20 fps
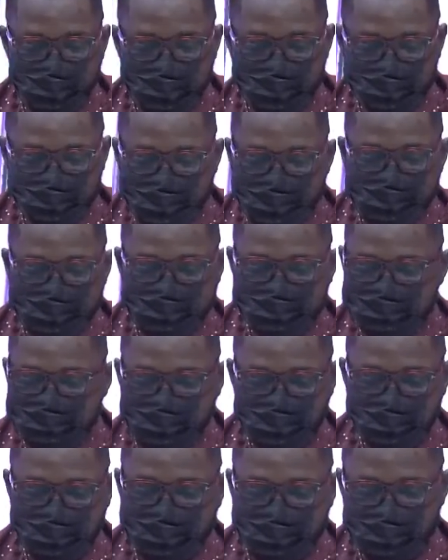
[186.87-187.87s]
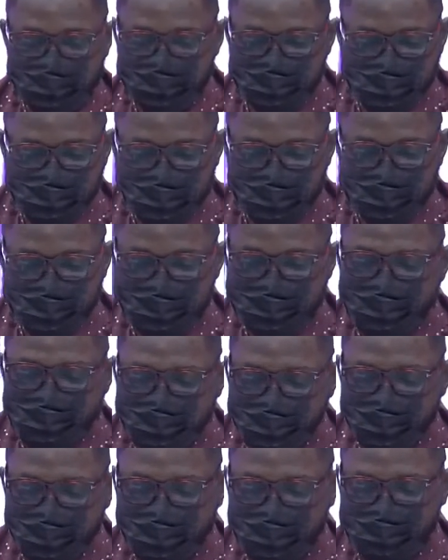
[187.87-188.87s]
was violated, your heart was broken? How
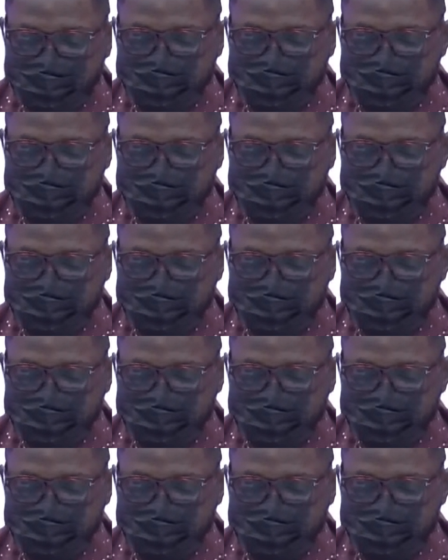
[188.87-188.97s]
long?